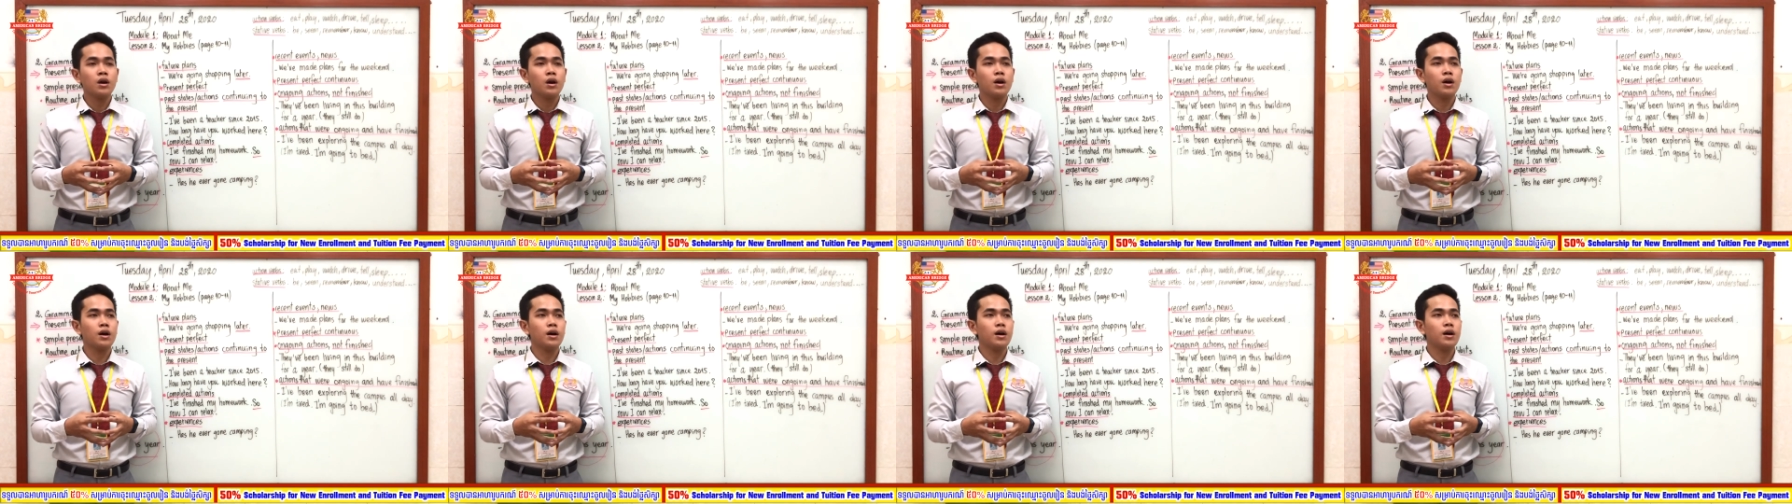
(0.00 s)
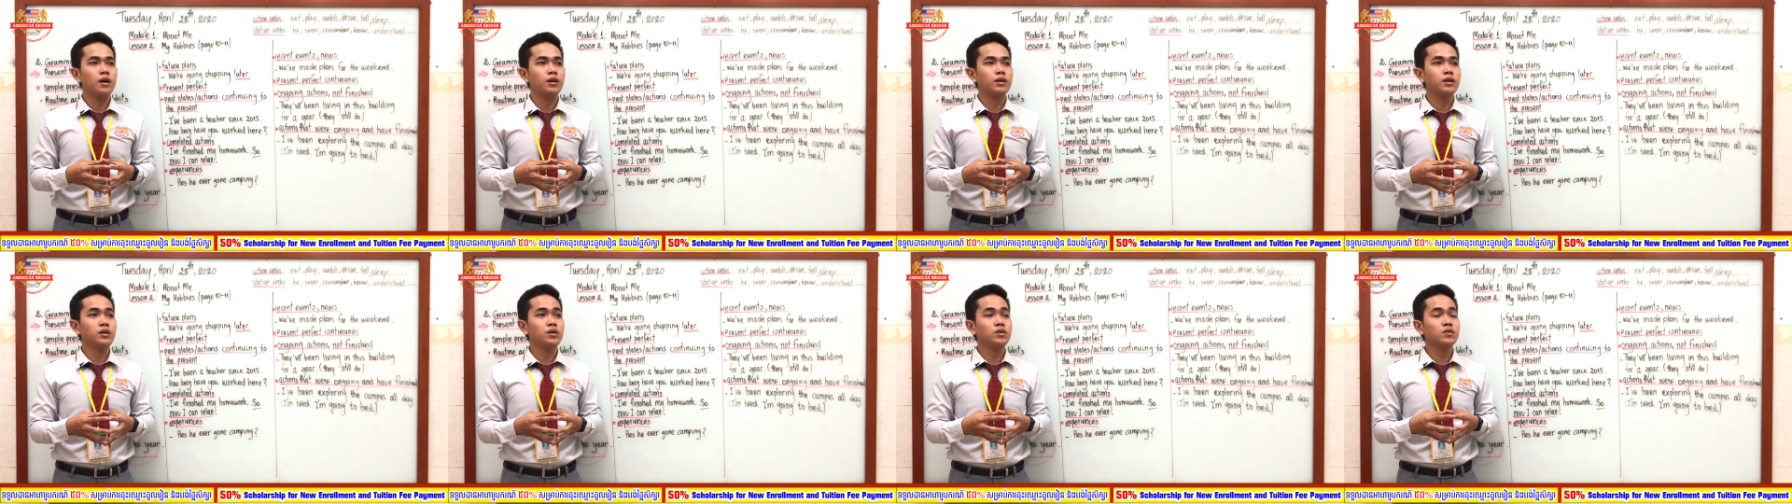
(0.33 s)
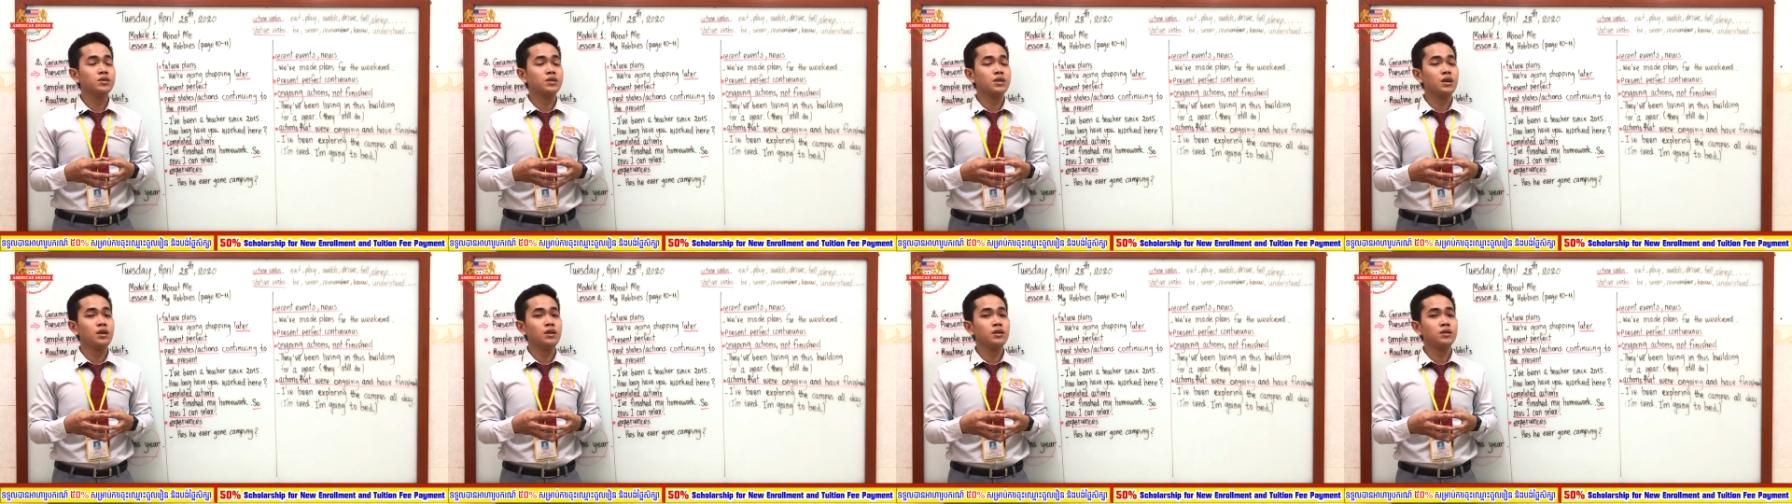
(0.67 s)
the
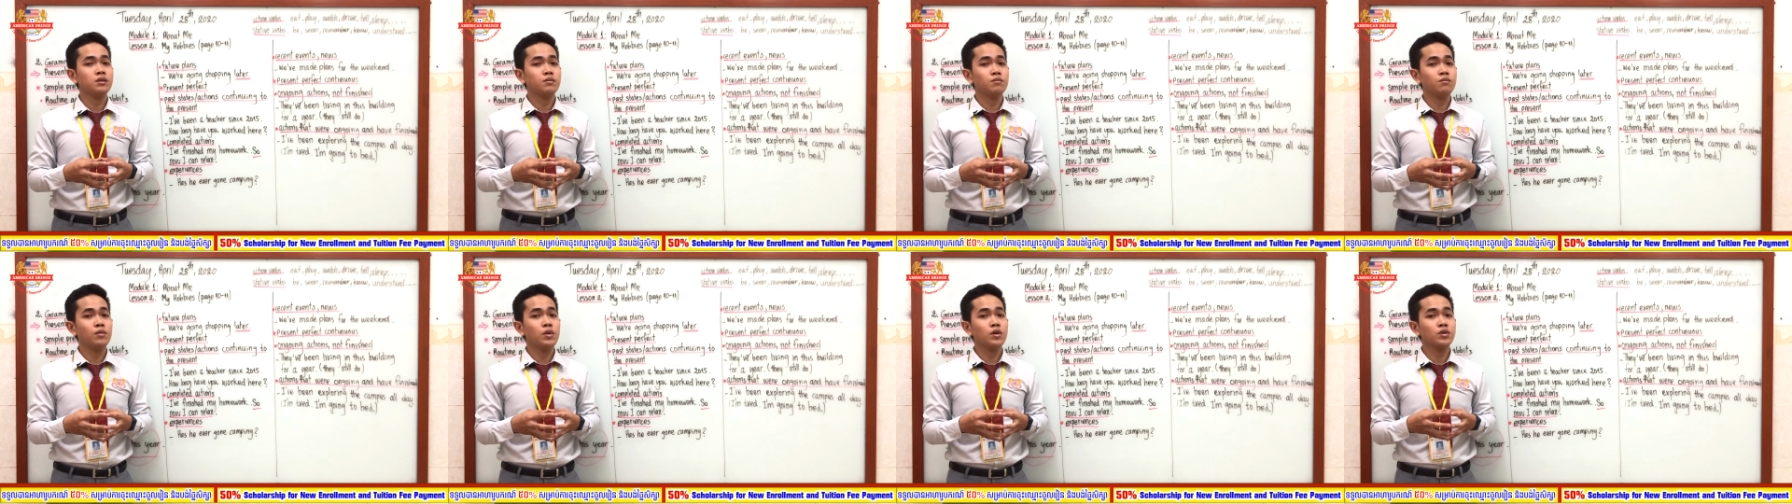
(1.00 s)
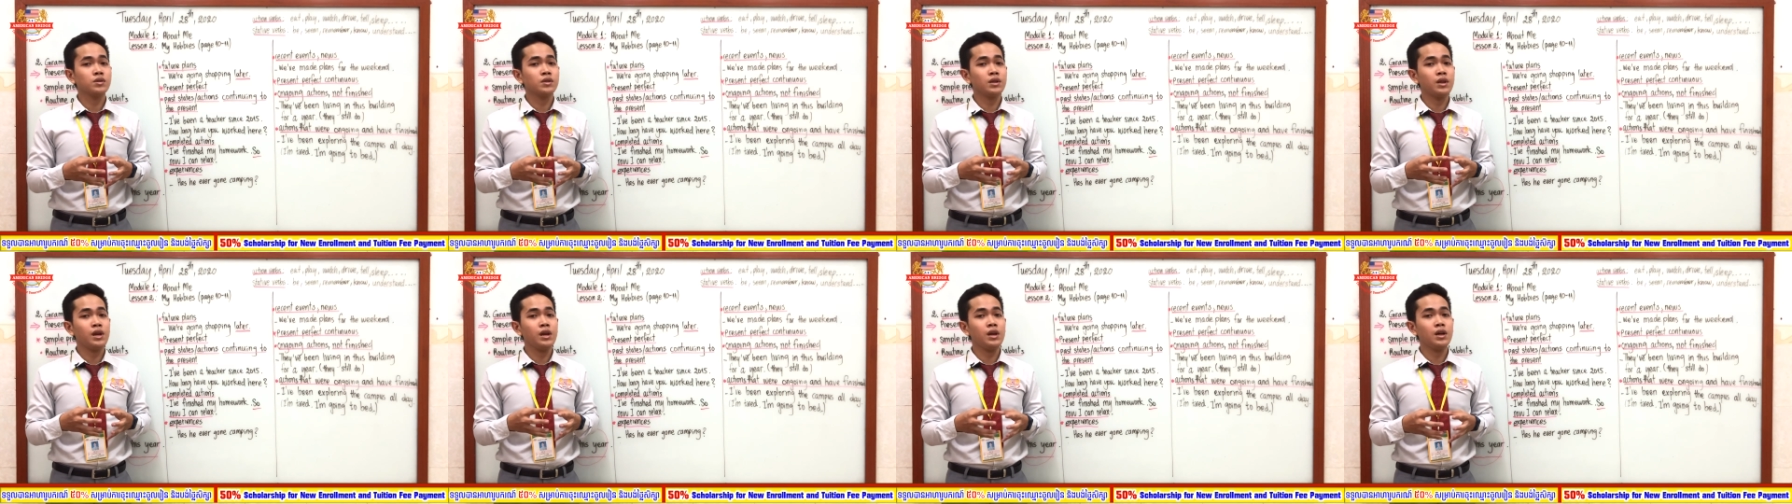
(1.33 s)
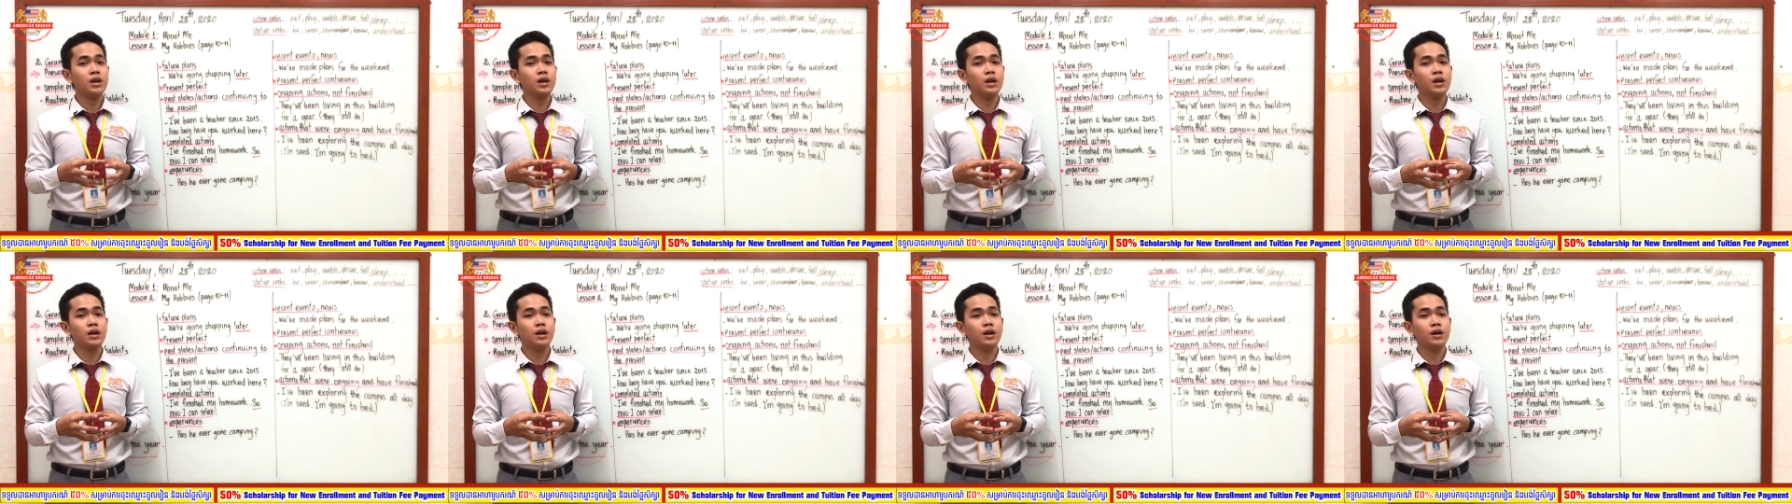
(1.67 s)
usage mostly
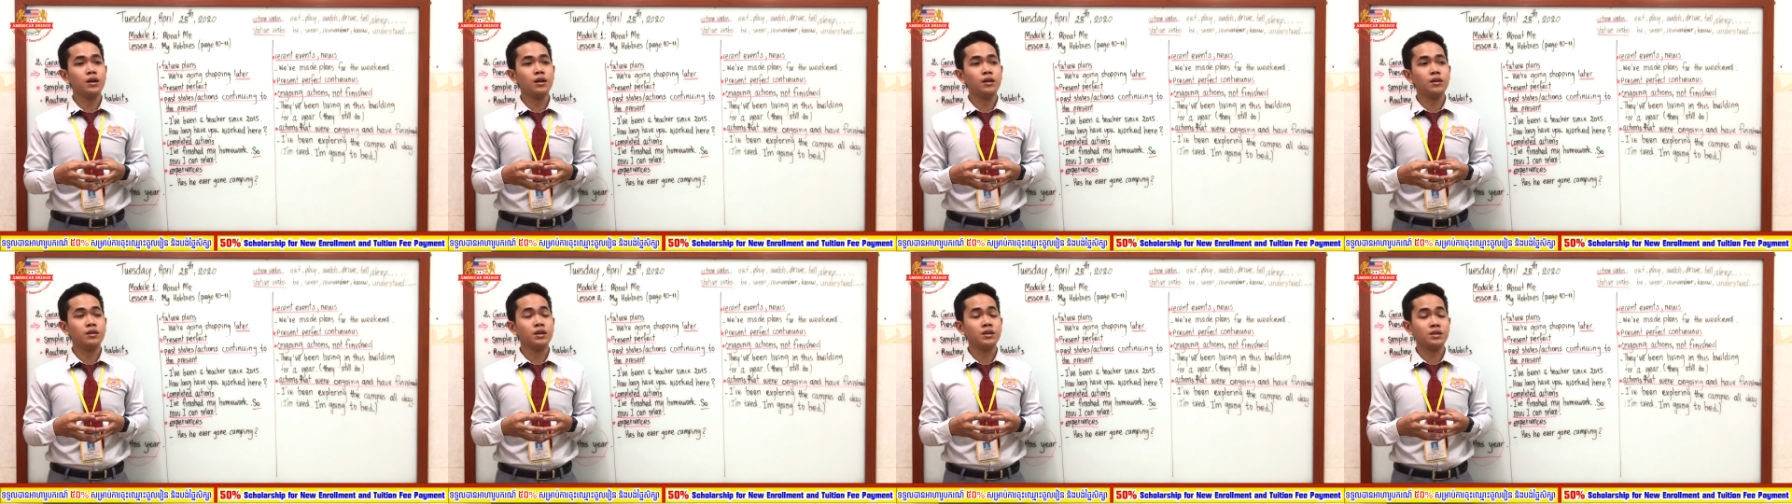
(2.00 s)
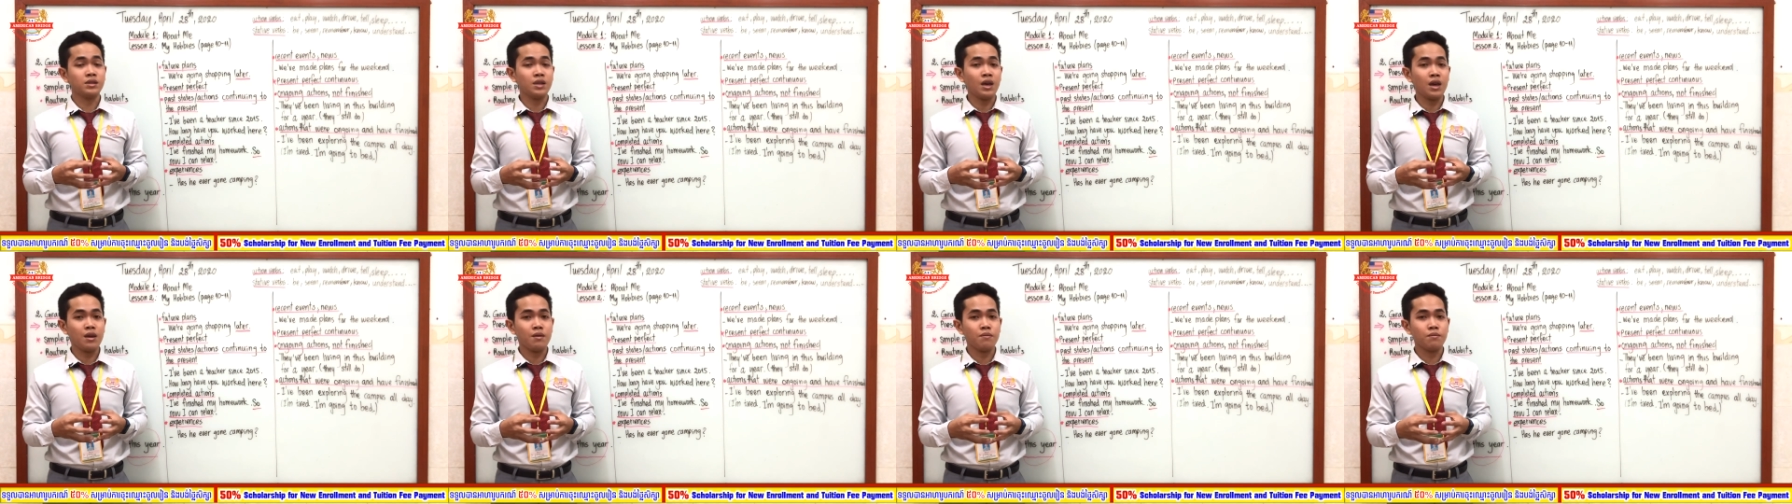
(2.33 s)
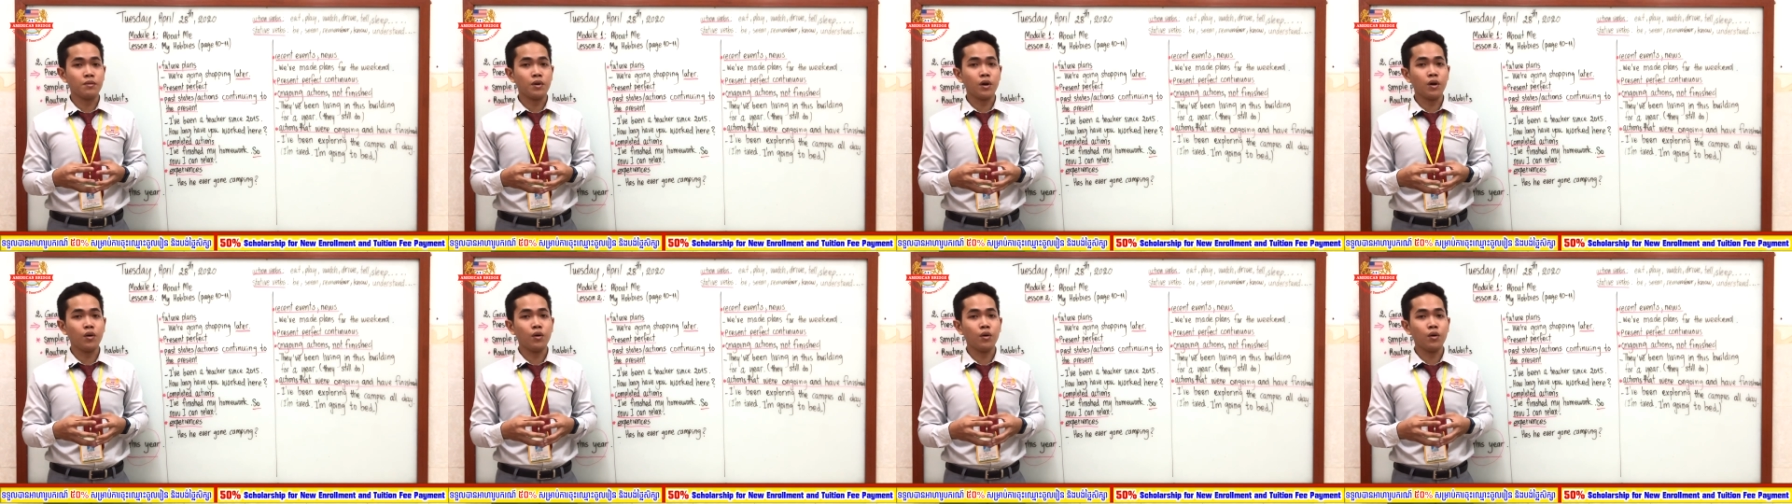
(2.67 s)
the same,